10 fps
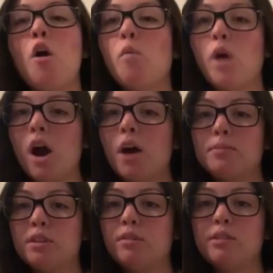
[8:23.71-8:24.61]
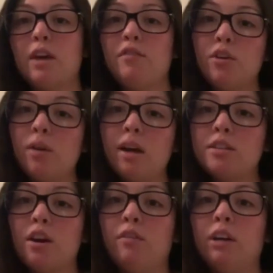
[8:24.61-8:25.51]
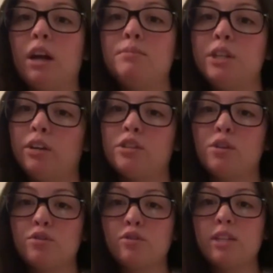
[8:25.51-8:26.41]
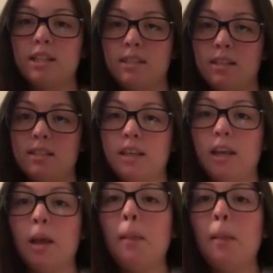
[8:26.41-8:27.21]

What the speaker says: what obstacles have you had to overcome during social distancing?